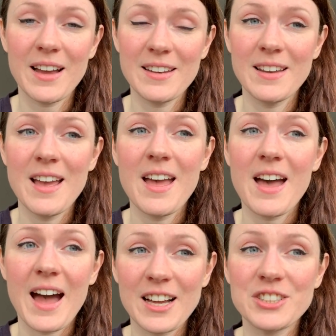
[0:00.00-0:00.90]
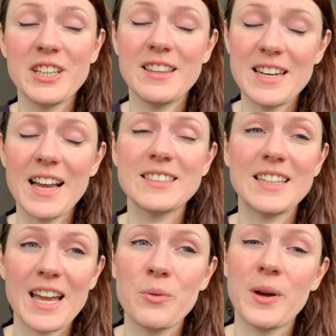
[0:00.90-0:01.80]
And actually the next
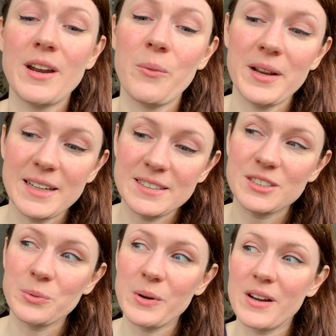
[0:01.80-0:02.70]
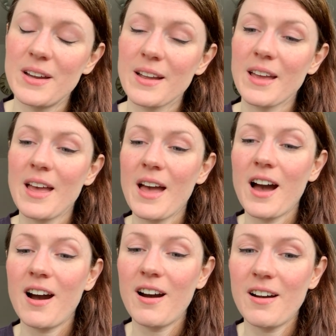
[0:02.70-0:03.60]
day when I went into work,
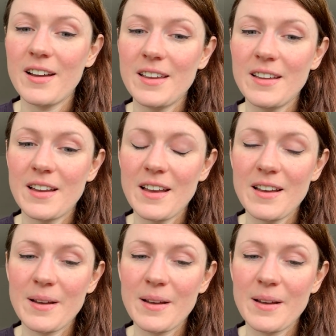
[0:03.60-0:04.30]
I